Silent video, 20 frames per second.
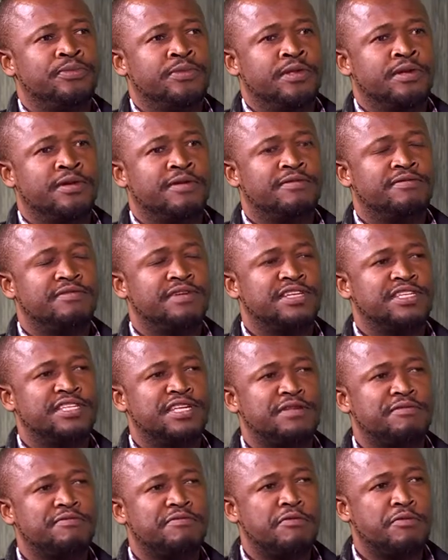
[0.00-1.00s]
first
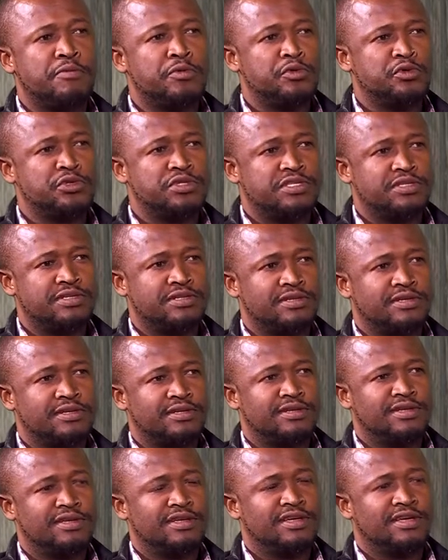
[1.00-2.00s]
and foremost,
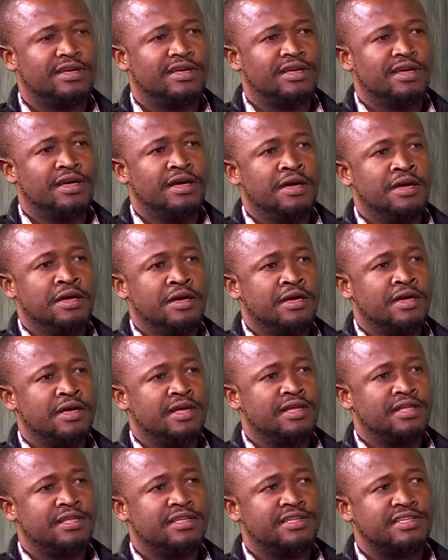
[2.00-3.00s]

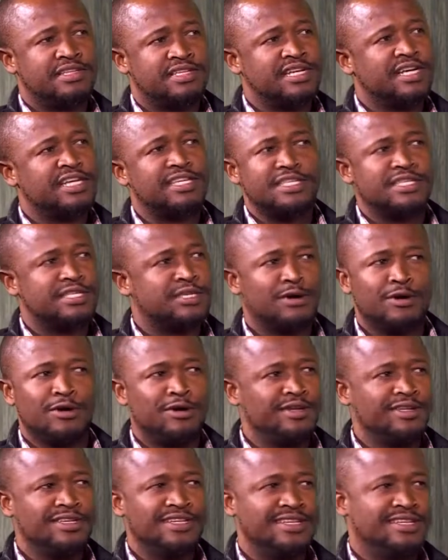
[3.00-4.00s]
trust
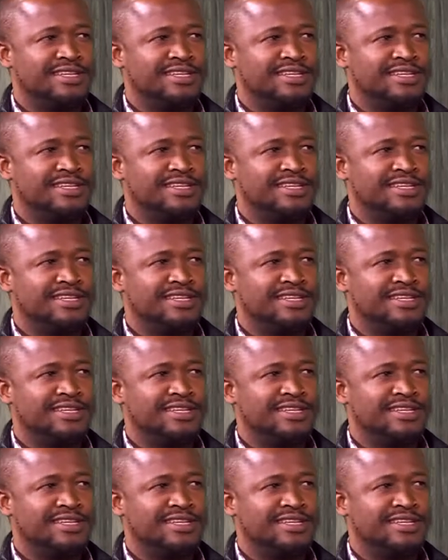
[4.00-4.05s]
God.